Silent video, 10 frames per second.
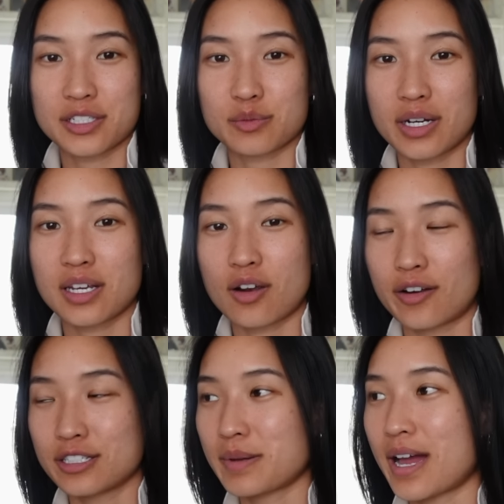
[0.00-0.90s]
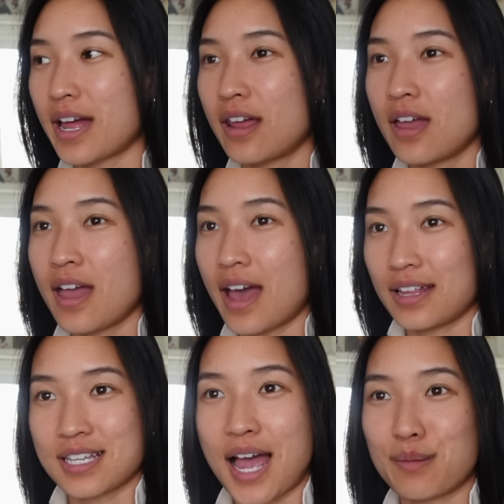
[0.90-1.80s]
This one in Carlsbad
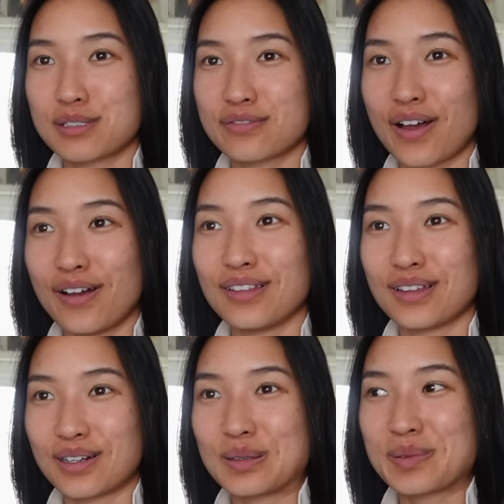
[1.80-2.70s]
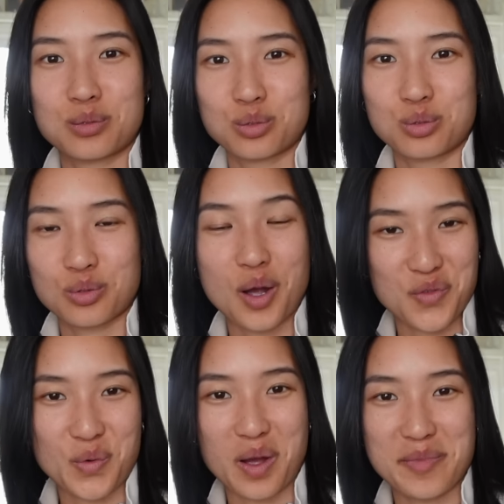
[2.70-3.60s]
at times felt a little bit
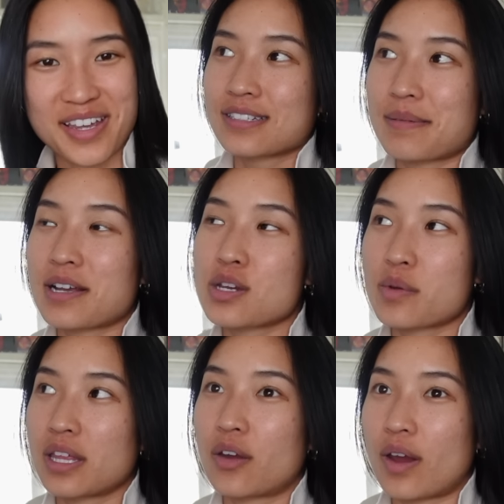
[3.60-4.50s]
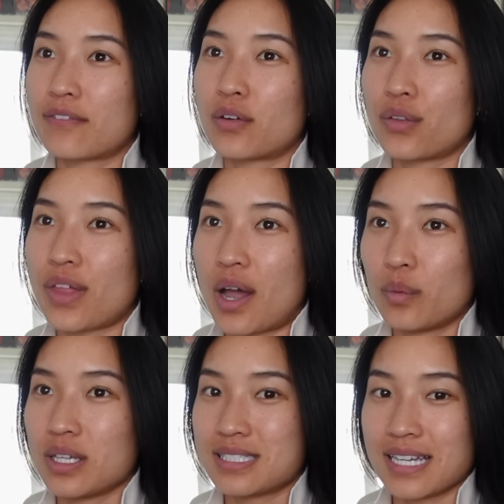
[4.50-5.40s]
overwhelming. So I'm actually really grateful that
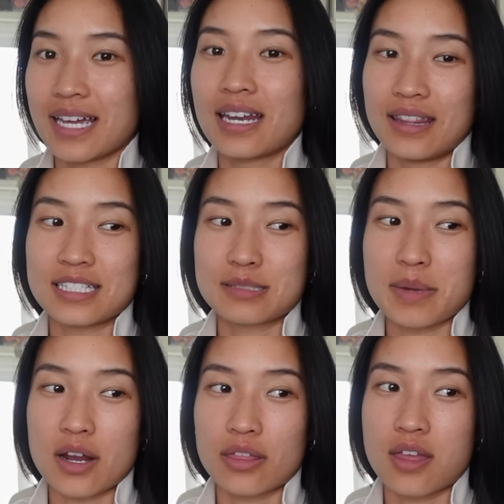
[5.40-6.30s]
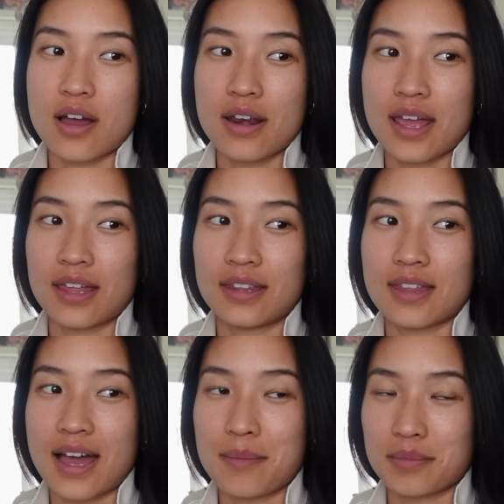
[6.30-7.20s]
we did this marathon
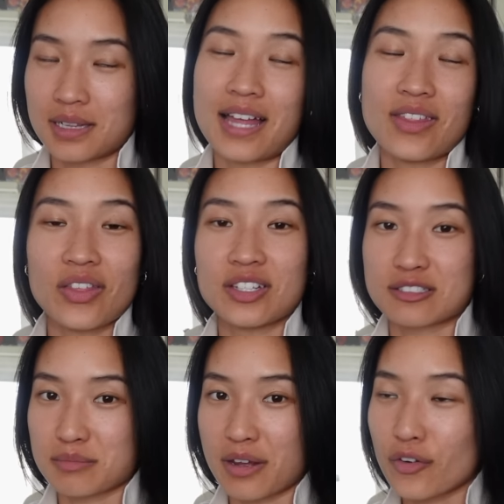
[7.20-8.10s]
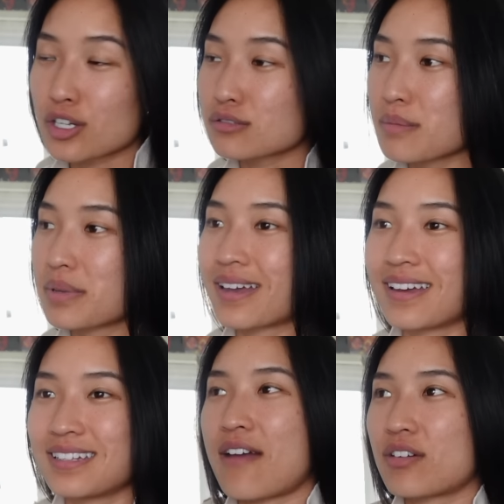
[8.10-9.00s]
and I'm glad that this was my first one
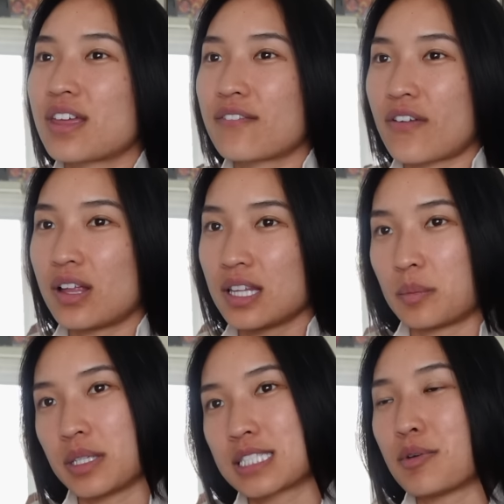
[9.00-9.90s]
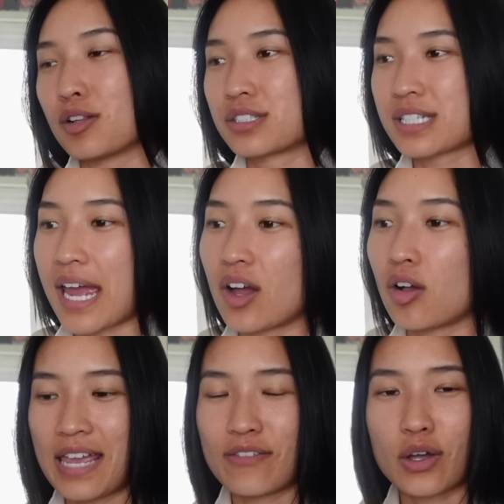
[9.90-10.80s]
because everything felt a little bit smaller
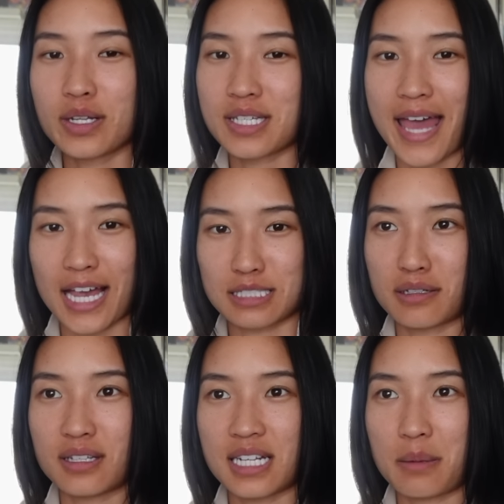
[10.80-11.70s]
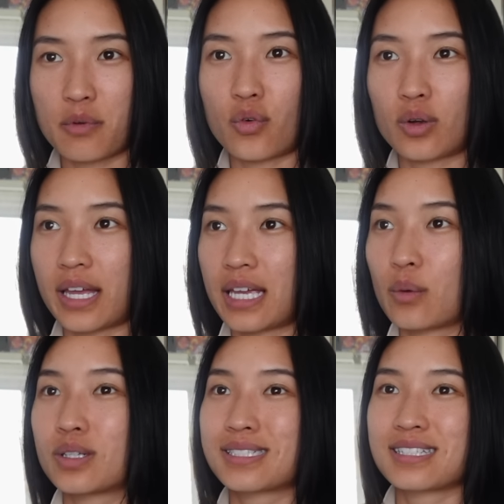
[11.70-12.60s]
scale. Even going to the expo the day before, like it
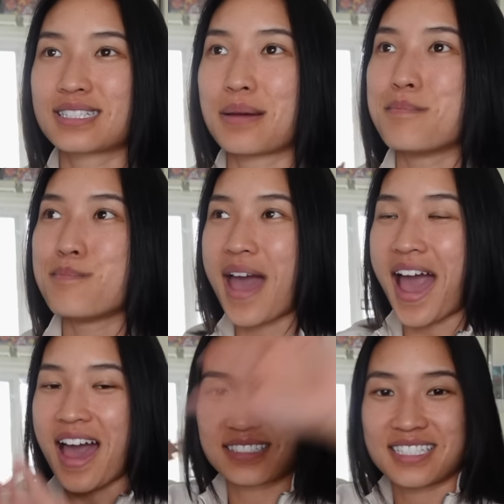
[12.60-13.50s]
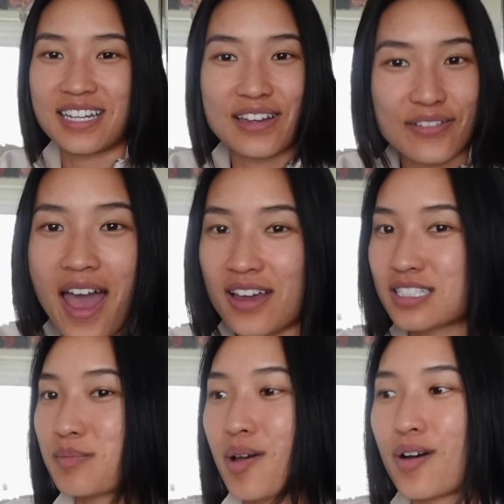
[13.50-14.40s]
wasn't some massive
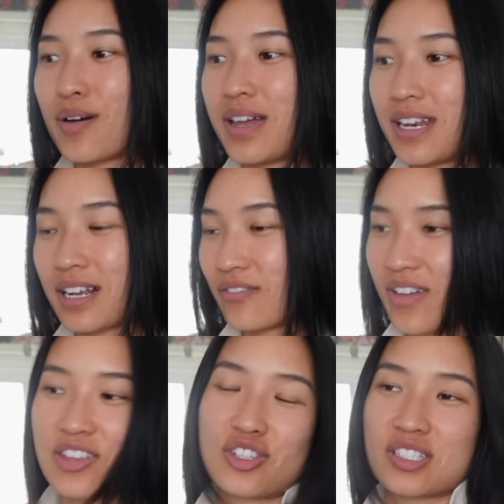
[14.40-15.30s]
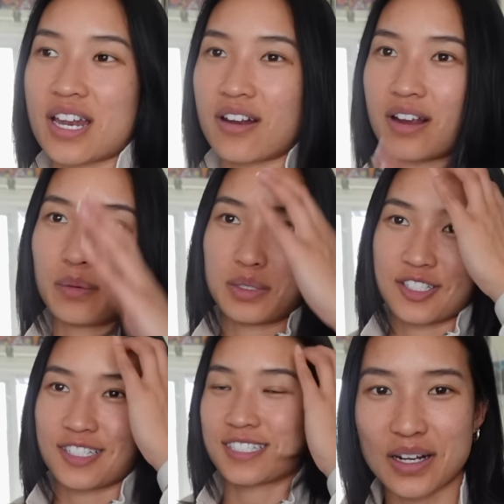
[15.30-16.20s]
expo in a convention center. It was
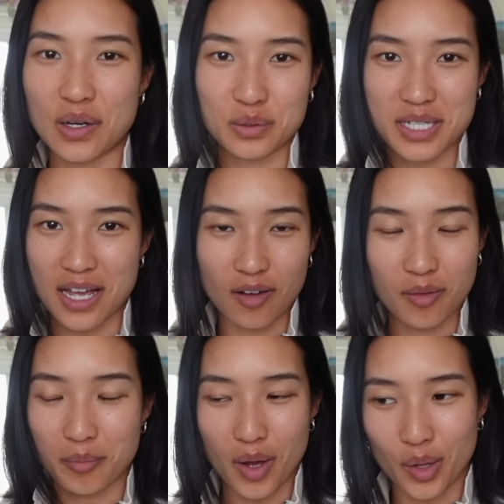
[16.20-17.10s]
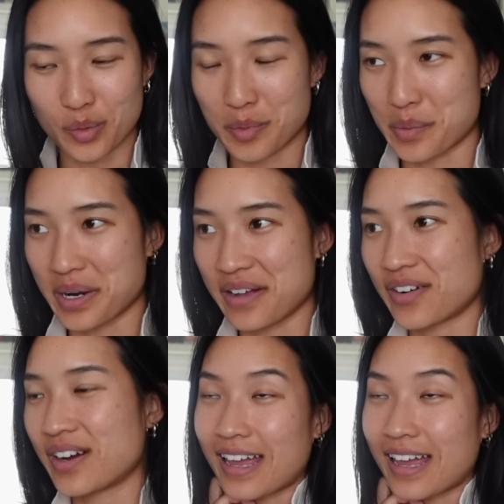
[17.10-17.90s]
just in a hotel ballroom or whatever.